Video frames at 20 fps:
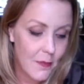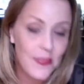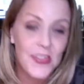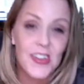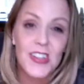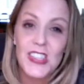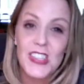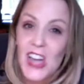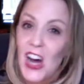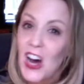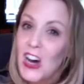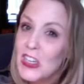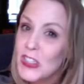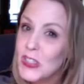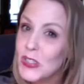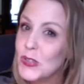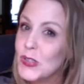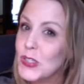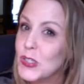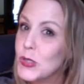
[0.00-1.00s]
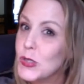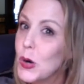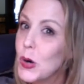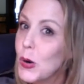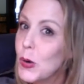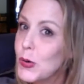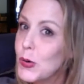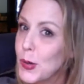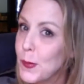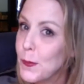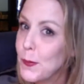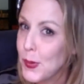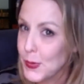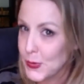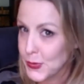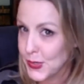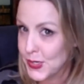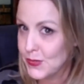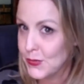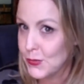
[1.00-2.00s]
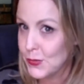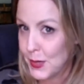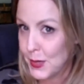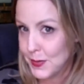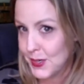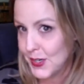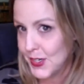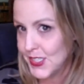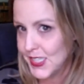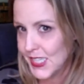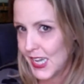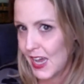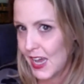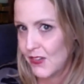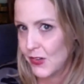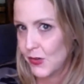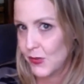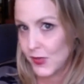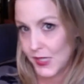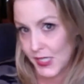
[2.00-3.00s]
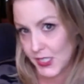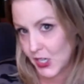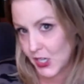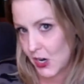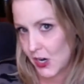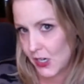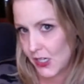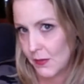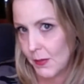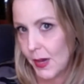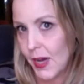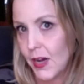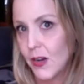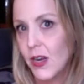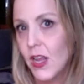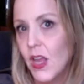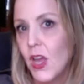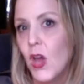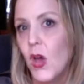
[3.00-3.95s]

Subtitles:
there's also this whole component of webinars I haven't really talked about,